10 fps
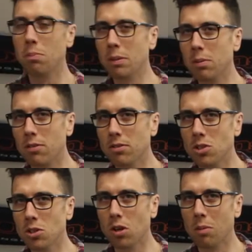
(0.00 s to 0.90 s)
people often
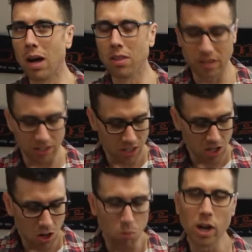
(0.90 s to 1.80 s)
talk about the
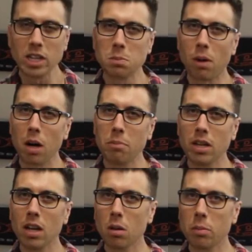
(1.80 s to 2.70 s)
a race bike
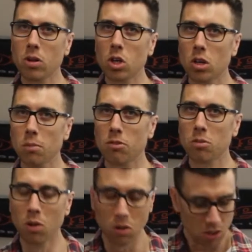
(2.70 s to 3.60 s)
being a little bit
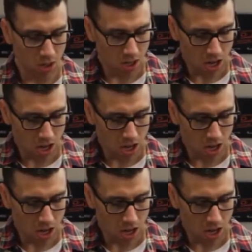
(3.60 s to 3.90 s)
uncomfortable.